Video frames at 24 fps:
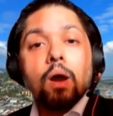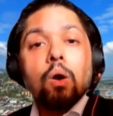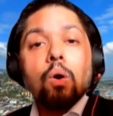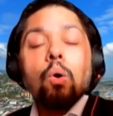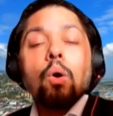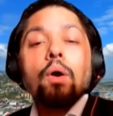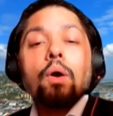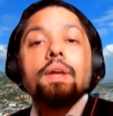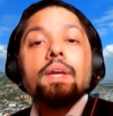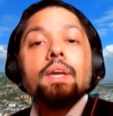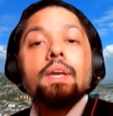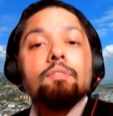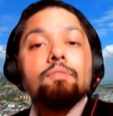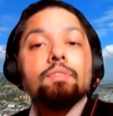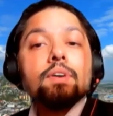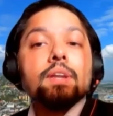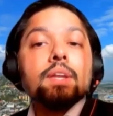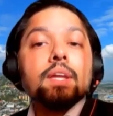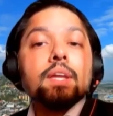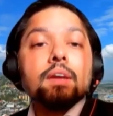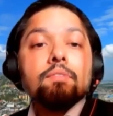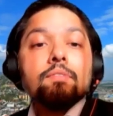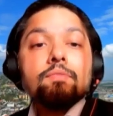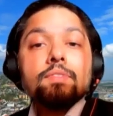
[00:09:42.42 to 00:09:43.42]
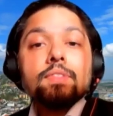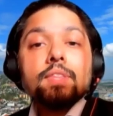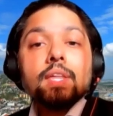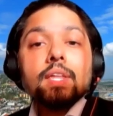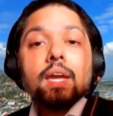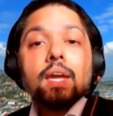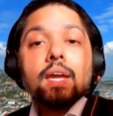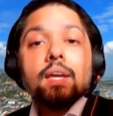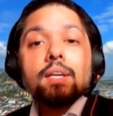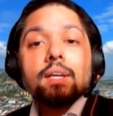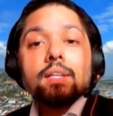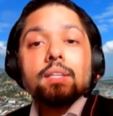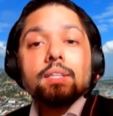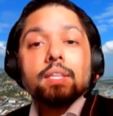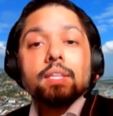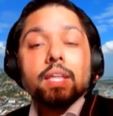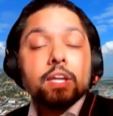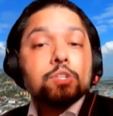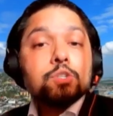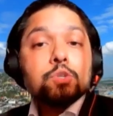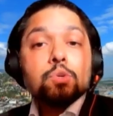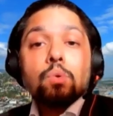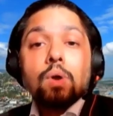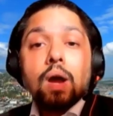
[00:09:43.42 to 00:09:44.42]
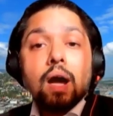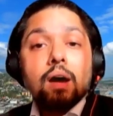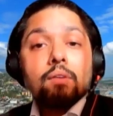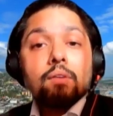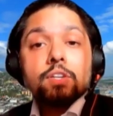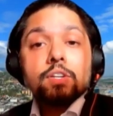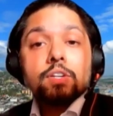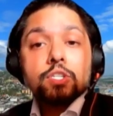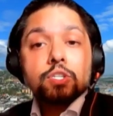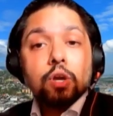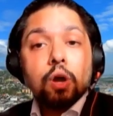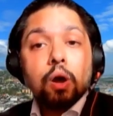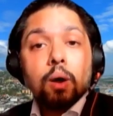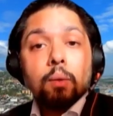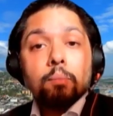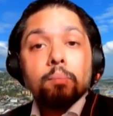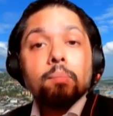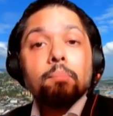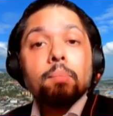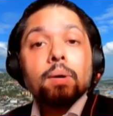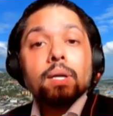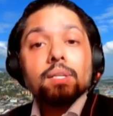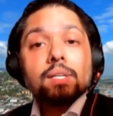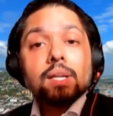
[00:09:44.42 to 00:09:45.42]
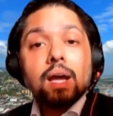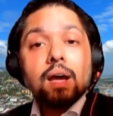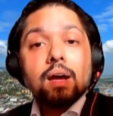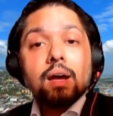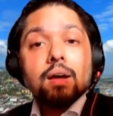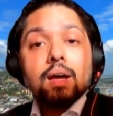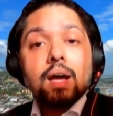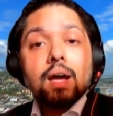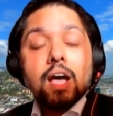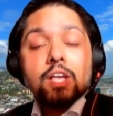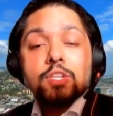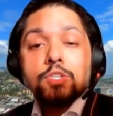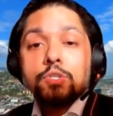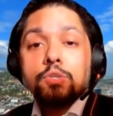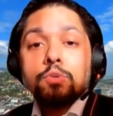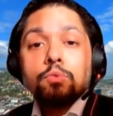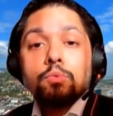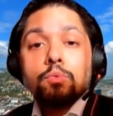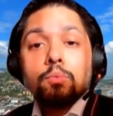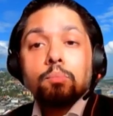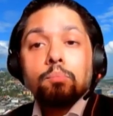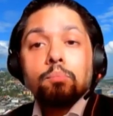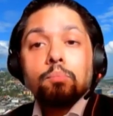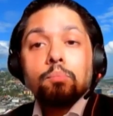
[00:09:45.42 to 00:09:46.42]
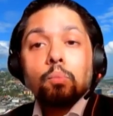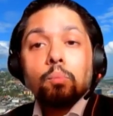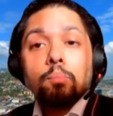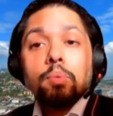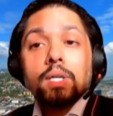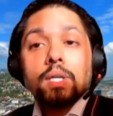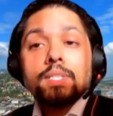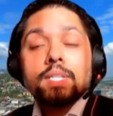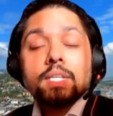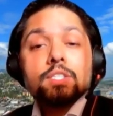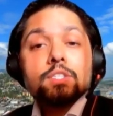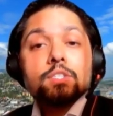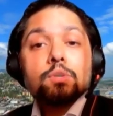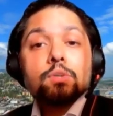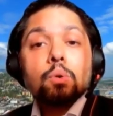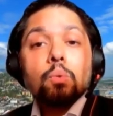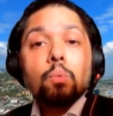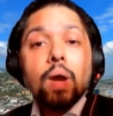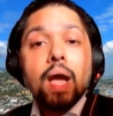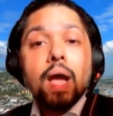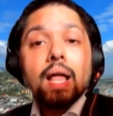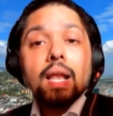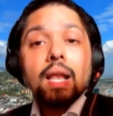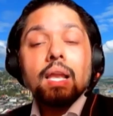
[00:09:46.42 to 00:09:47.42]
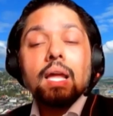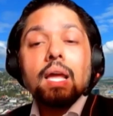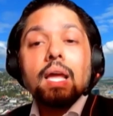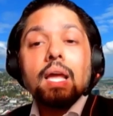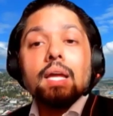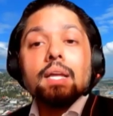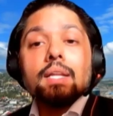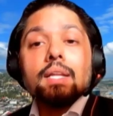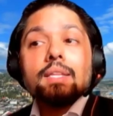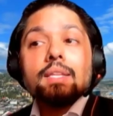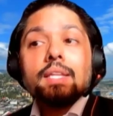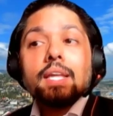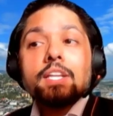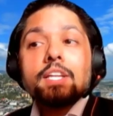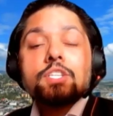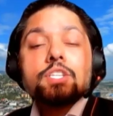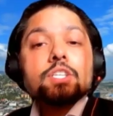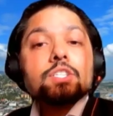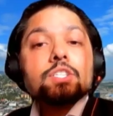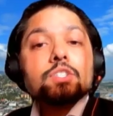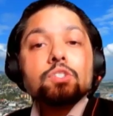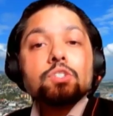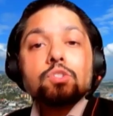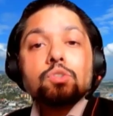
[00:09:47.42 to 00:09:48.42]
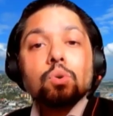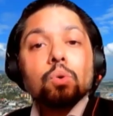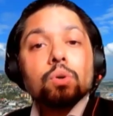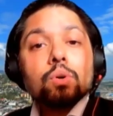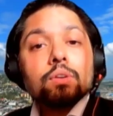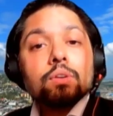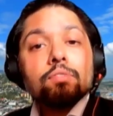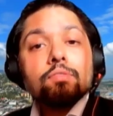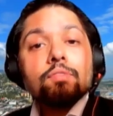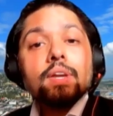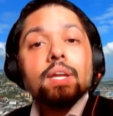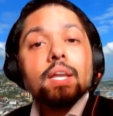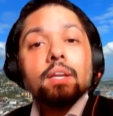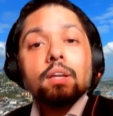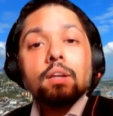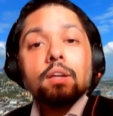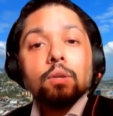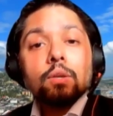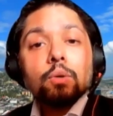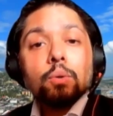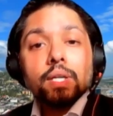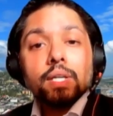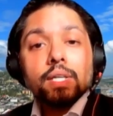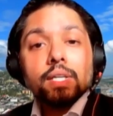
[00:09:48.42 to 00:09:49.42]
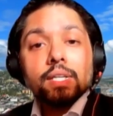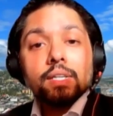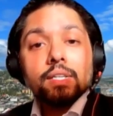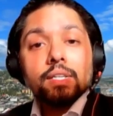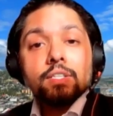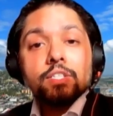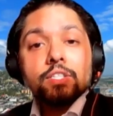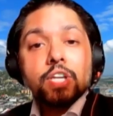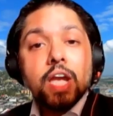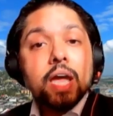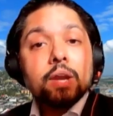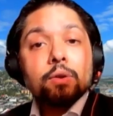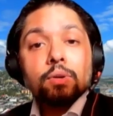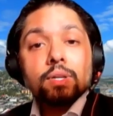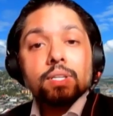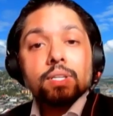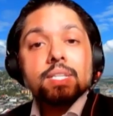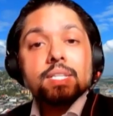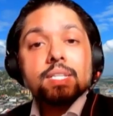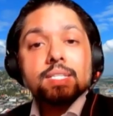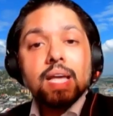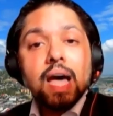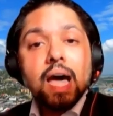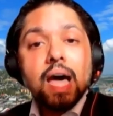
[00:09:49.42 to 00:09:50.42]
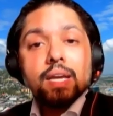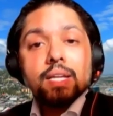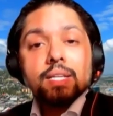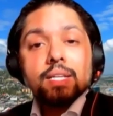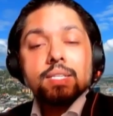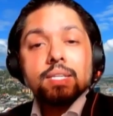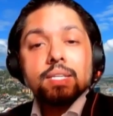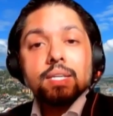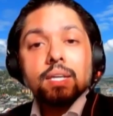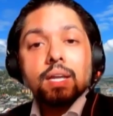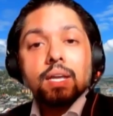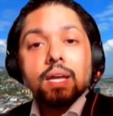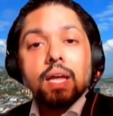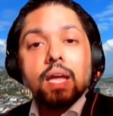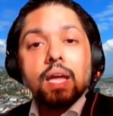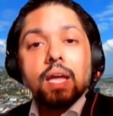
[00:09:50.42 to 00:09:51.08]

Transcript: or even if they they do have a job, but as you put it so well, they just don't feel included in general society.